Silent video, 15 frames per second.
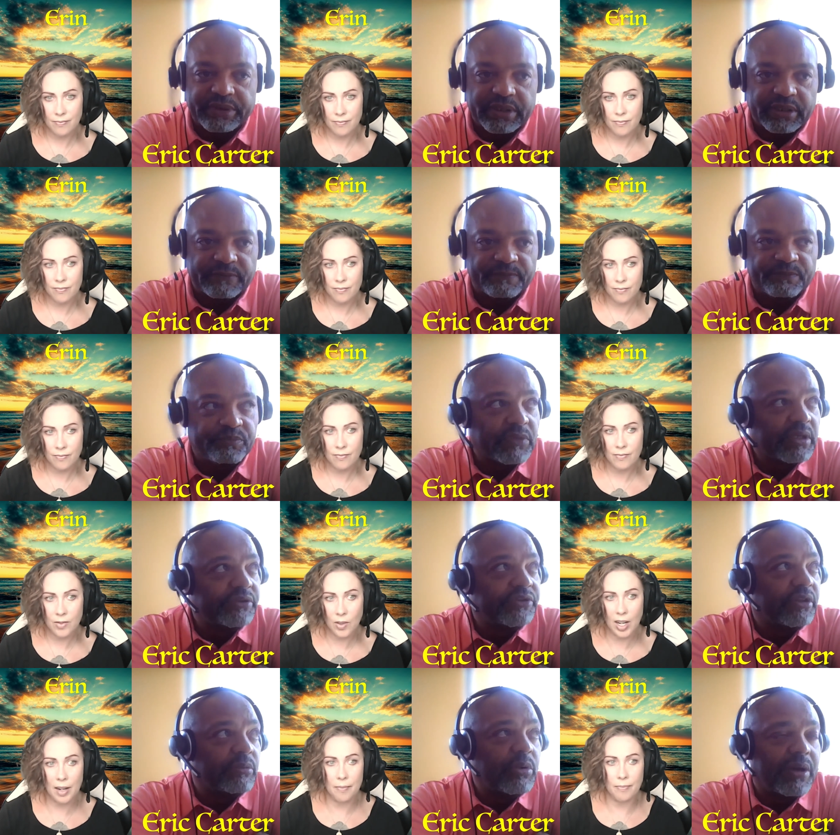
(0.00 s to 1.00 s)
Speaker 1: and everything
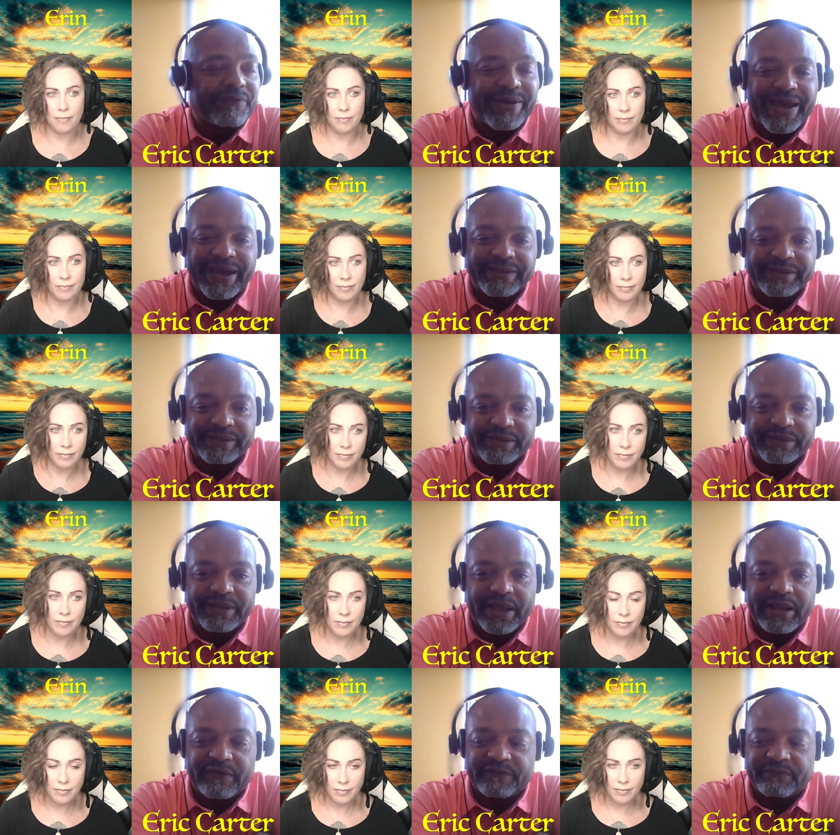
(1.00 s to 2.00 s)
right. so that we have access to
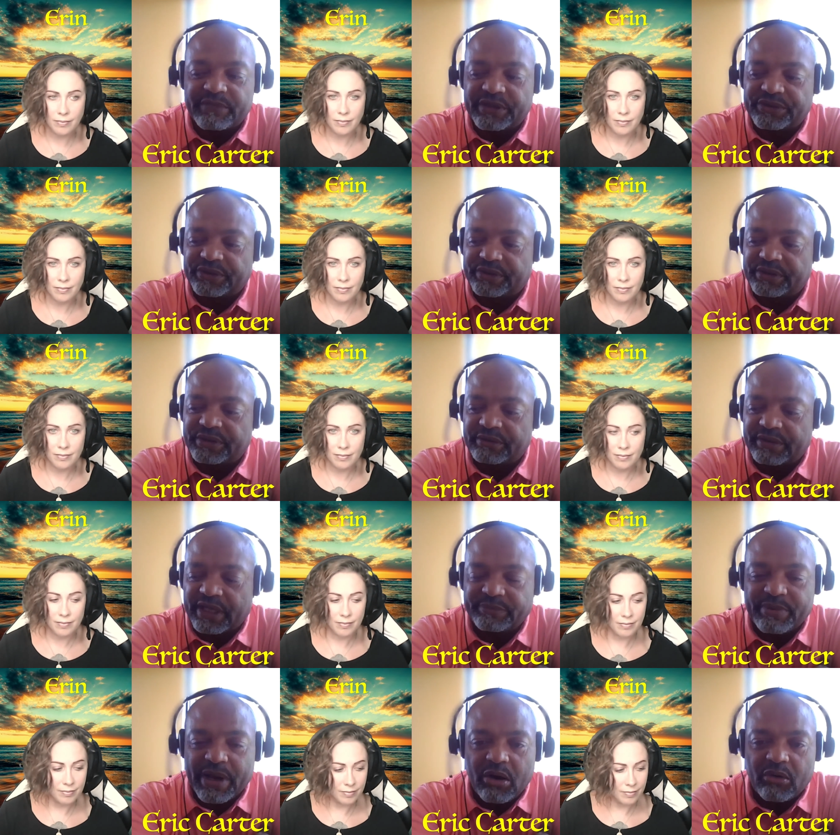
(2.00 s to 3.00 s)
that information too
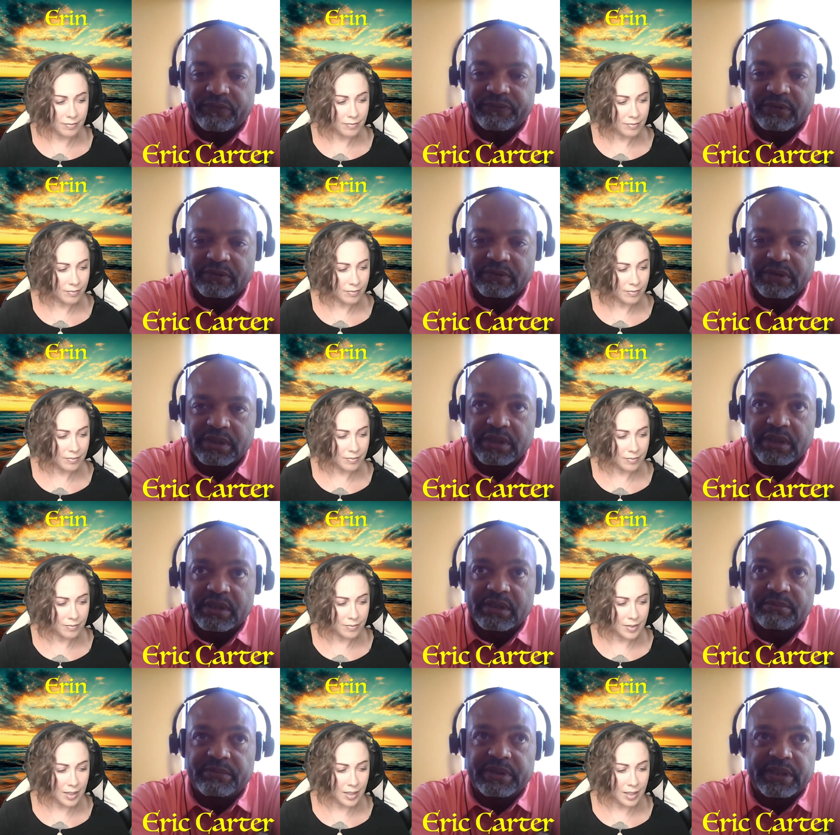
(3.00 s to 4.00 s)
that's powerful
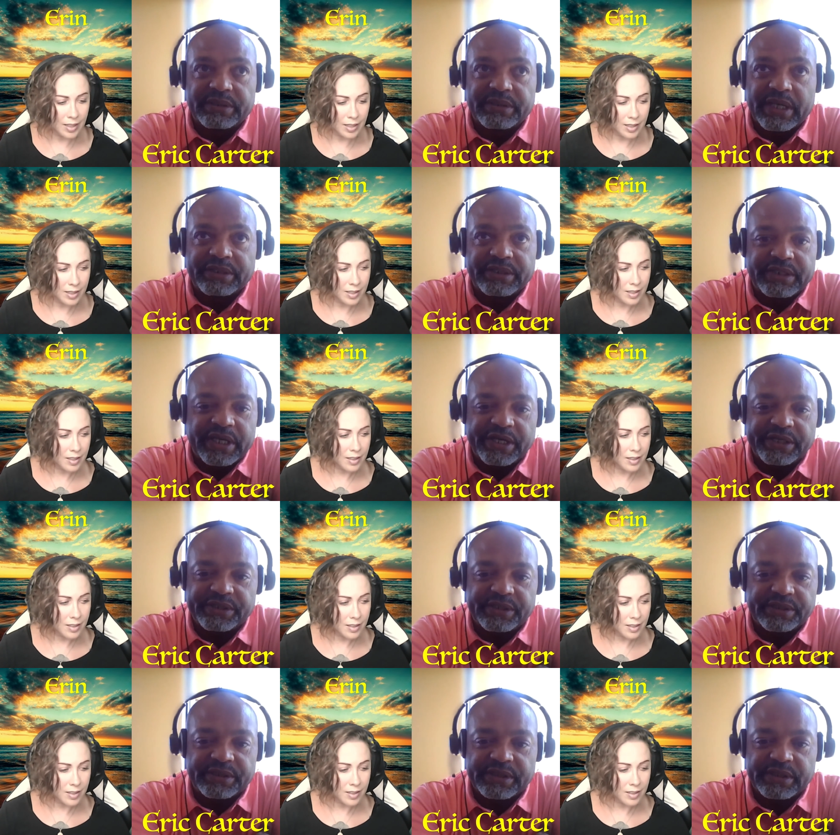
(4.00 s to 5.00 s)
because
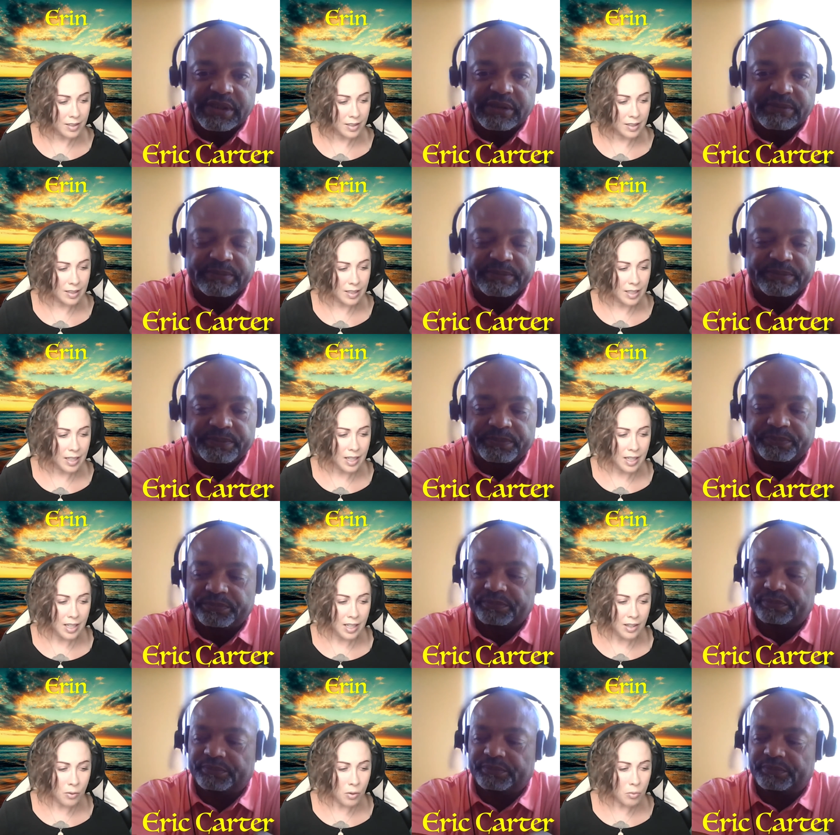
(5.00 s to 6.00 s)
education is key
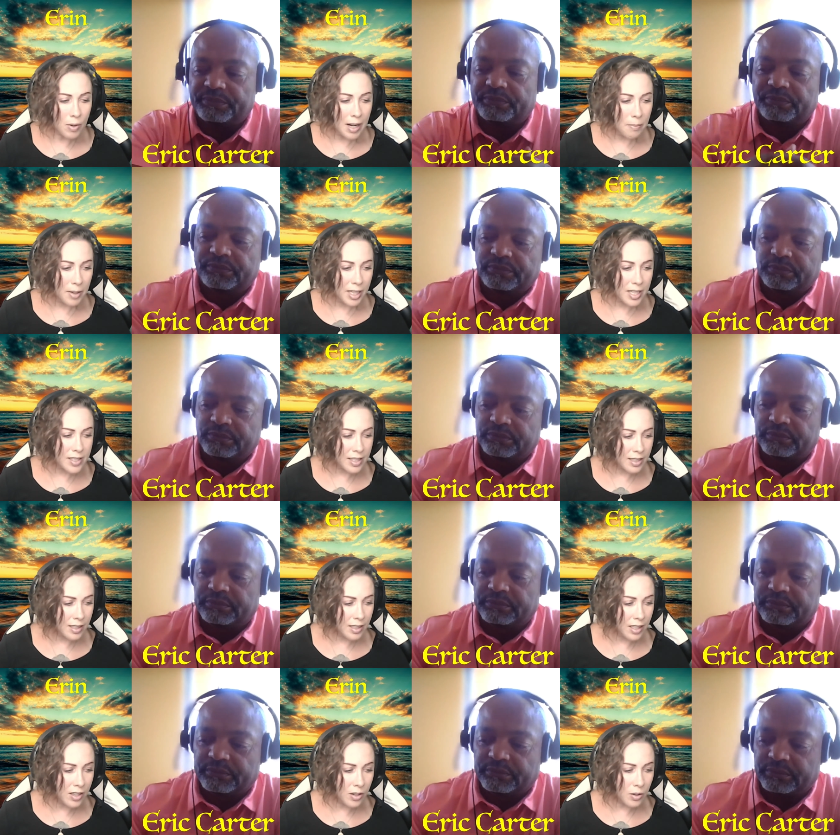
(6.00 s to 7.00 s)
Speaker 2: well right because
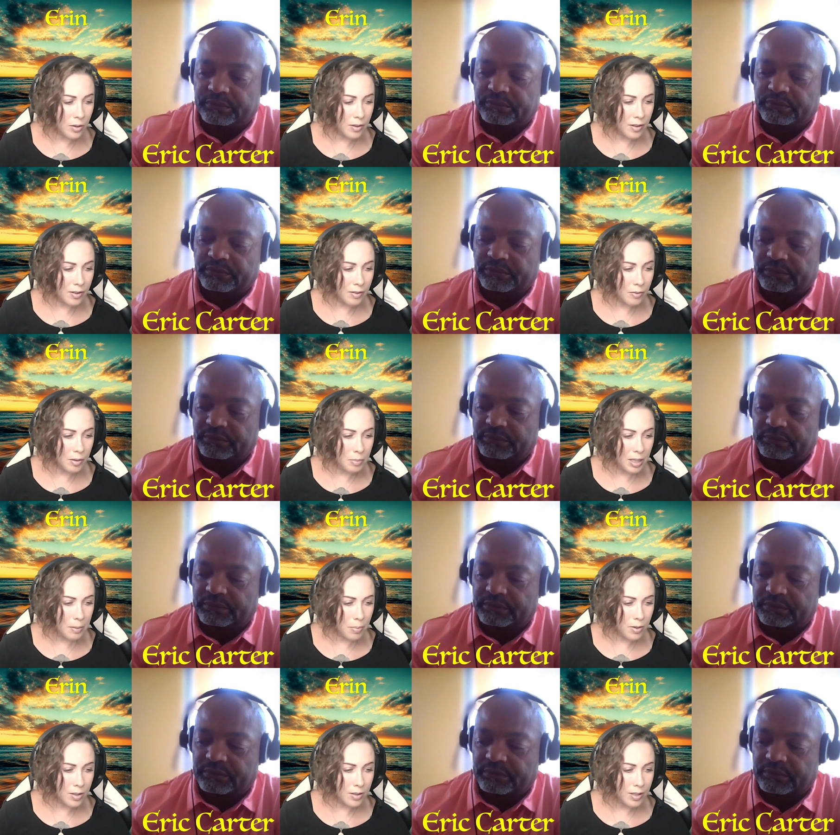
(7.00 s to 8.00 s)
you know when
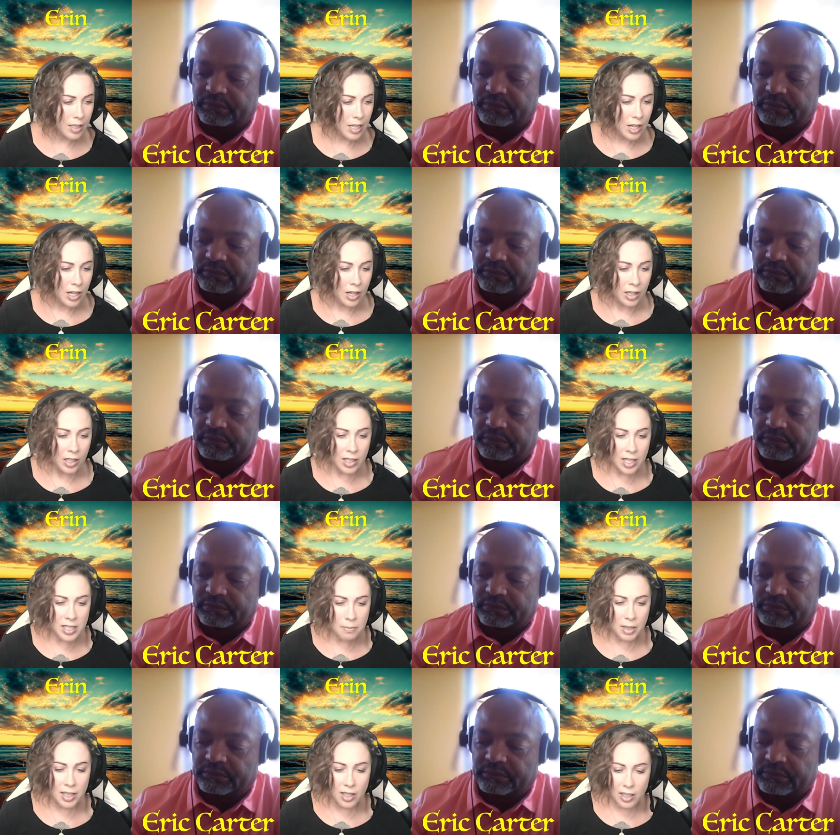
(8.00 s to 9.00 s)
people it doesn't
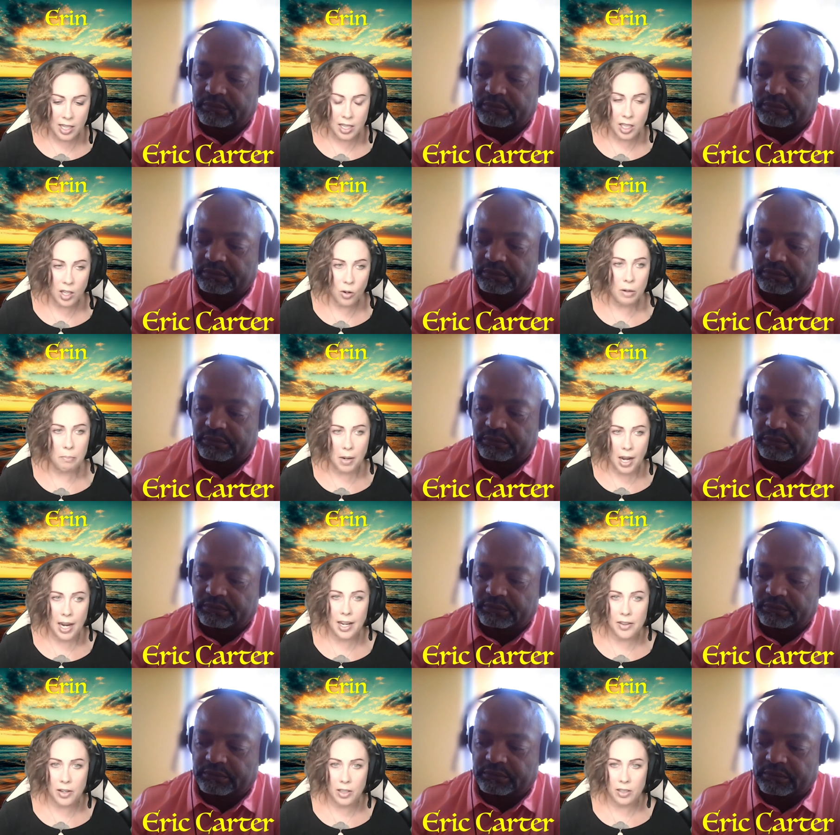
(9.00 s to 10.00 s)
mean they're going to go and buy
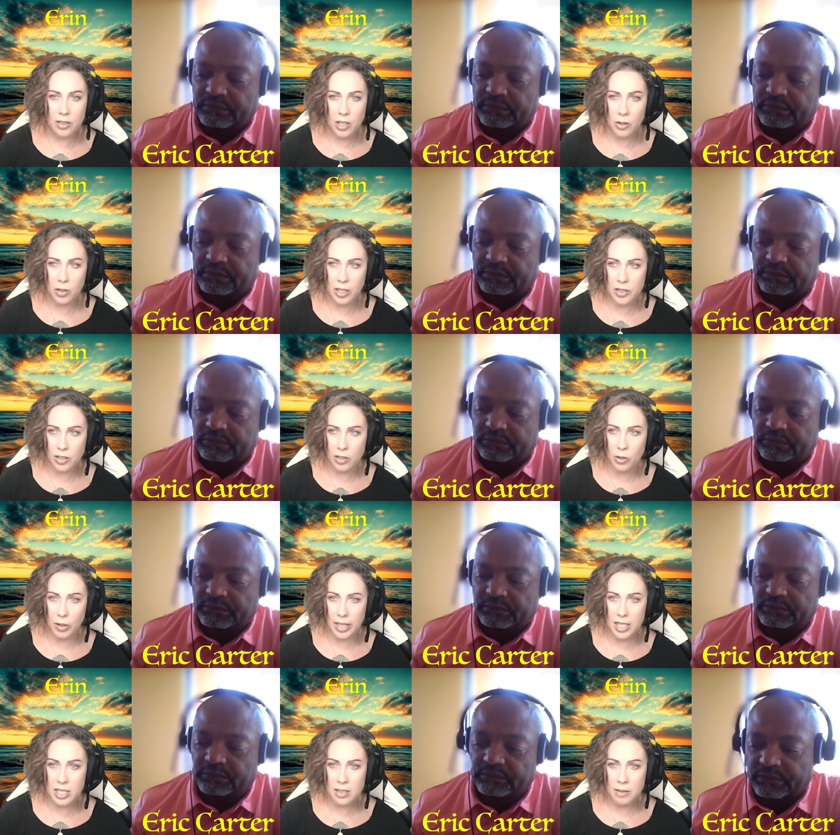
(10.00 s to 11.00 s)
other tokens or
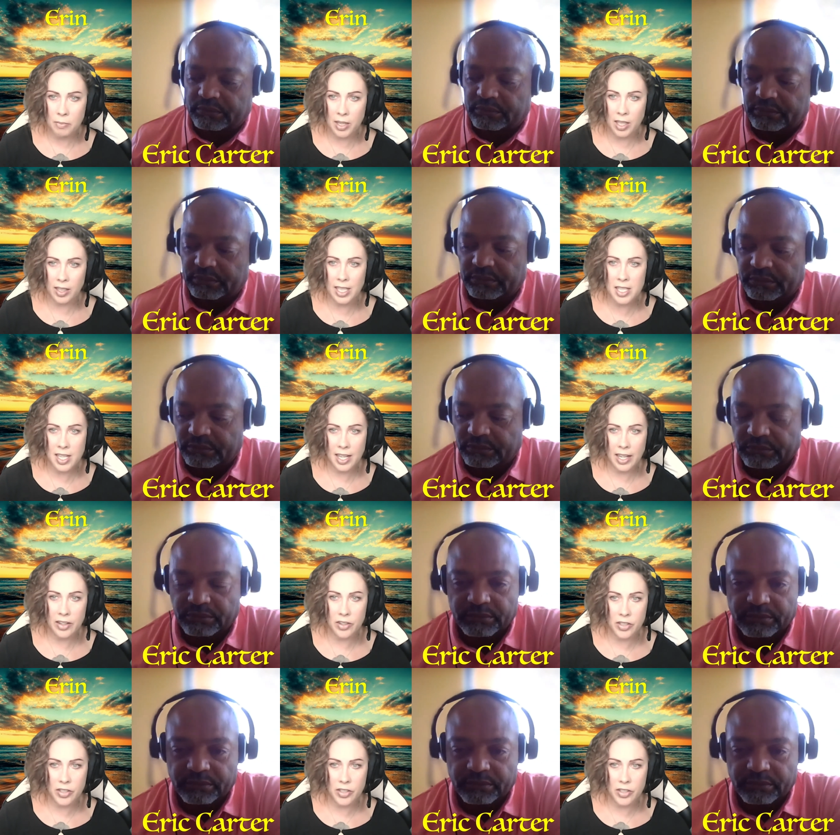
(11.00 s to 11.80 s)
coins but at least they